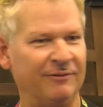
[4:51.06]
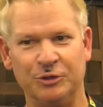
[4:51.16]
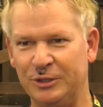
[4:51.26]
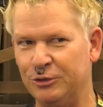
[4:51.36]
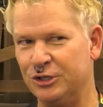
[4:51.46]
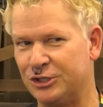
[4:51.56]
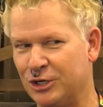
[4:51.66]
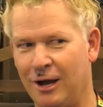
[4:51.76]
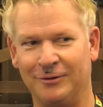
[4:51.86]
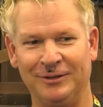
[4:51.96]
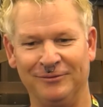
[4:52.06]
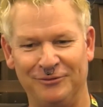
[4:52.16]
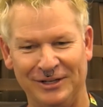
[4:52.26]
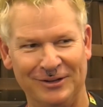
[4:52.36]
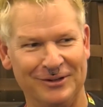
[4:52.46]
After we do just chocolate and
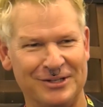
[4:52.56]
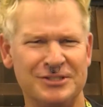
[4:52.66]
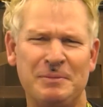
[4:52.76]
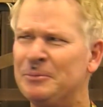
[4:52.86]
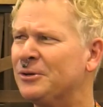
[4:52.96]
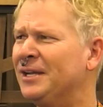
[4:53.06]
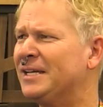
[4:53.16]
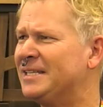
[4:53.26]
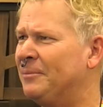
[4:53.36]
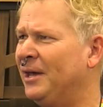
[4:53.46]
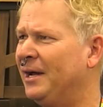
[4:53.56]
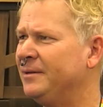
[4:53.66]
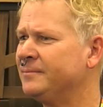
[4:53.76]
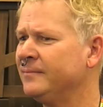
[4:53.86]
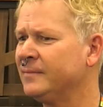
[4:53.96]
vanilla, because people can expect that.